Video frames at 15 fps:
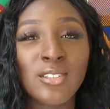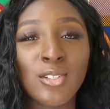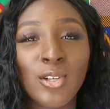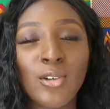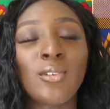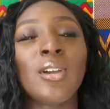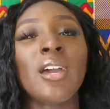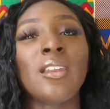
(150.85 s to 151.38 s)

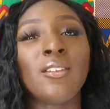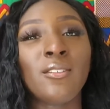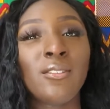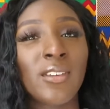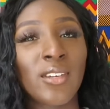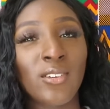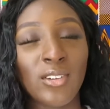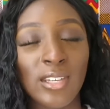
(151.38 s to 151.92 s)
know kind of
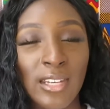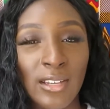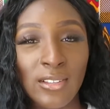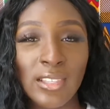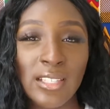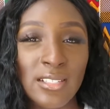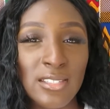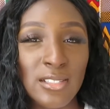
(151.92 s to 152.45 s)
figuring out
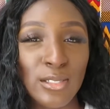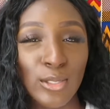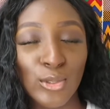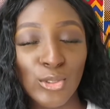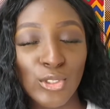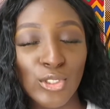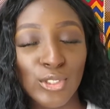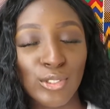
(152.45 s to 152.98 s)
that
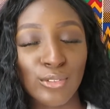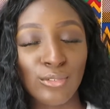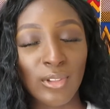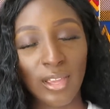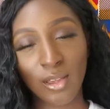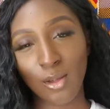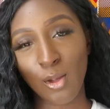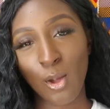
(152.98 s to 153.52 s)
solution of
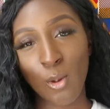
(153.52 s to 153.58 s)
like